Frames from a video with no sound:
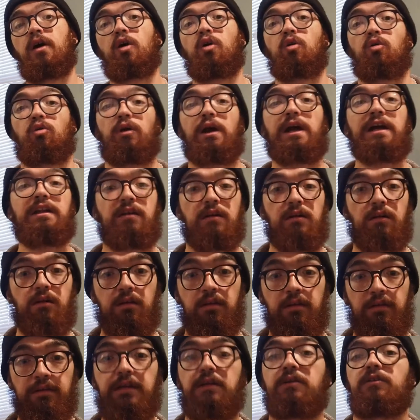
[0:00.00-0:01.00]
greater
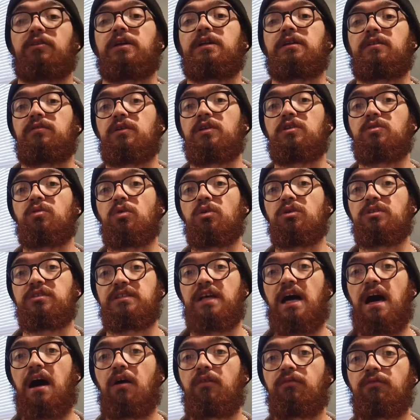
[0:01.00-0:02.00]
than your individual
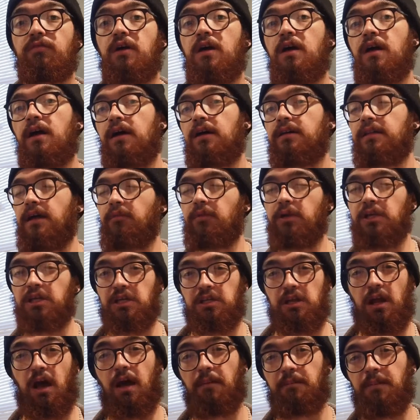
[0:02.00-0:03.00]
self that we
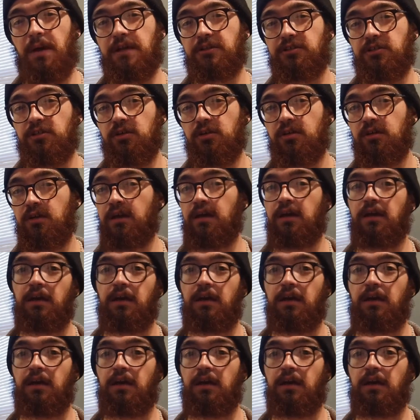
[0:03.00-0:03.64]
cannot measure